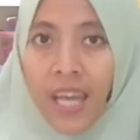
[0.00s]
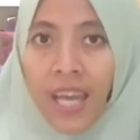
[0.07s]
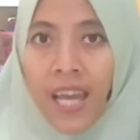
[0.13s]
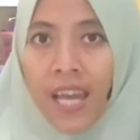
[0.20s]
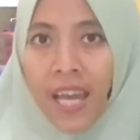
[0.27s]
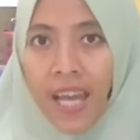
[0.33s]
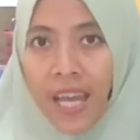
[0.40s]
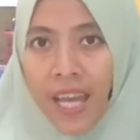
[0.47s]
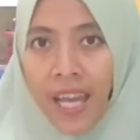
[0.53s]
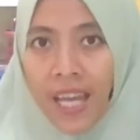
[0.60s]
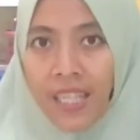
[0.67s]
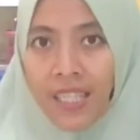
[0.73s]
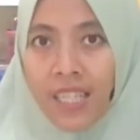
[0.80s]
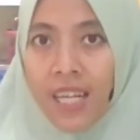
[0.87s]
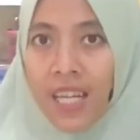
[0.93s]
and
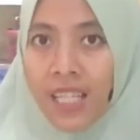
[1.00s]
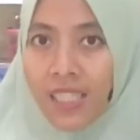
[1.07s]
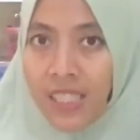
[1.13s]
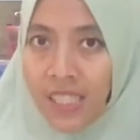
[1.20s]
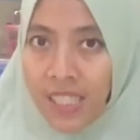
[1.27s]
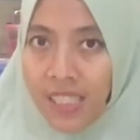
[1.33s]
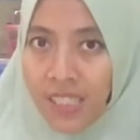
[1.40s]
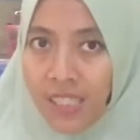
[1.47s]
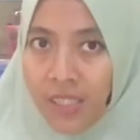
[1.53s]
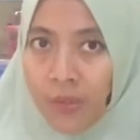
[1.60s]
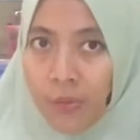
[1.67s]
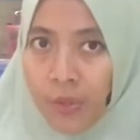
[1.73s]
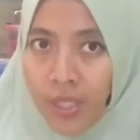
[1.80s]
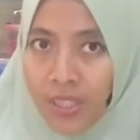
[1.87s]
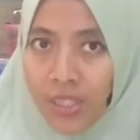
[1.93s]
the little
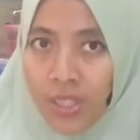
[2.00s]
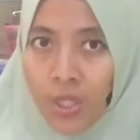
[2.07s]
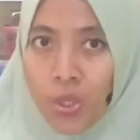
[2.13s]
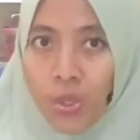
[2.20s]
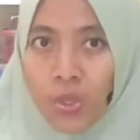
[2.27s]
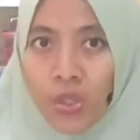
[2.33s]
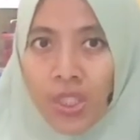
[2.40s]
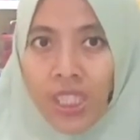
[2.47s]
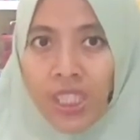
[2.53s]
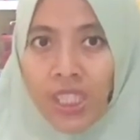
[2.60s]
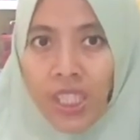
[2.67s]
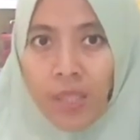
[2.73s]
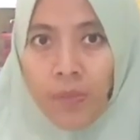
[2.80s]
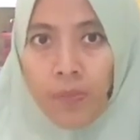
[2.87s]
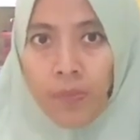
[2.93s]
ones usually take
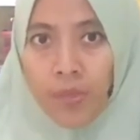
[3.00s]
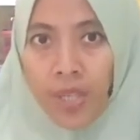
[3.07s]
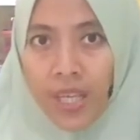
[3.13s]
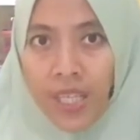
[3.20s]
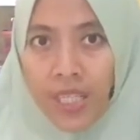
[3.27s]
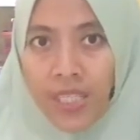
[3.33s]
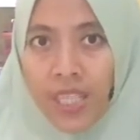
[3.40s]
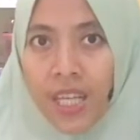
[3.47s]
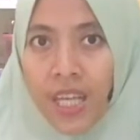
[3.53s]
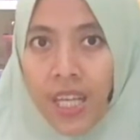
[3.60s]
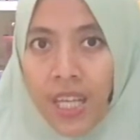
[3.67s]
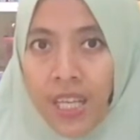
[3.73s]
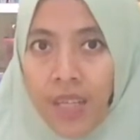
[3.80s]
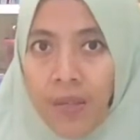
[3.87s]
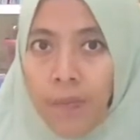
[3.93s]
pride
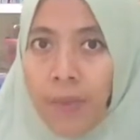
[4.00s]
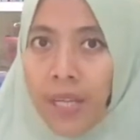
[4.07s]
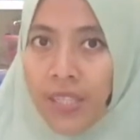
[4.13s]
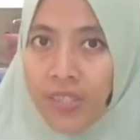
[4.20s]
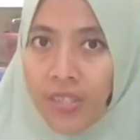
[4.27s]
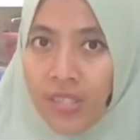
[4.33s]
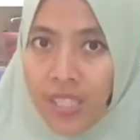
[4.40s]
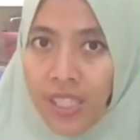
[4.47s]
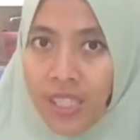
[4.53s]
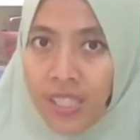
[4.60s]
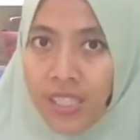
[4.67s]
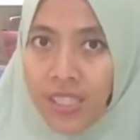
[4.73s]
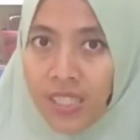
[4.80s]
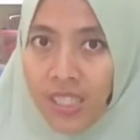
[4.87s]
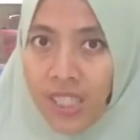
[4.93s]
in mastering the
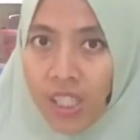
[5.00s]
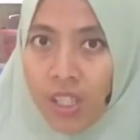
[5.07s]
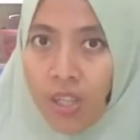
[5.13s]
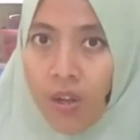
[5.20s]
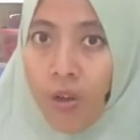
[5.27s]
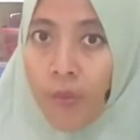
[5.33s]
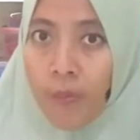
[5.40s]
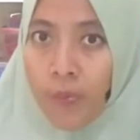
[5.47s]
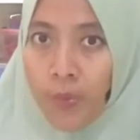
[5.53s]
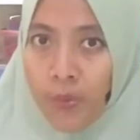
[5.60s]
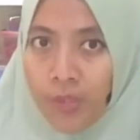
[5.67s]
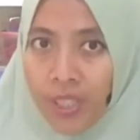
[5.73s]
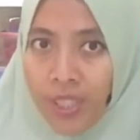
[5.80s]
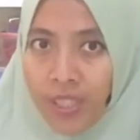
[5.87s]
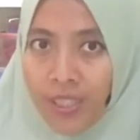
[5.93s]
skill of pouring.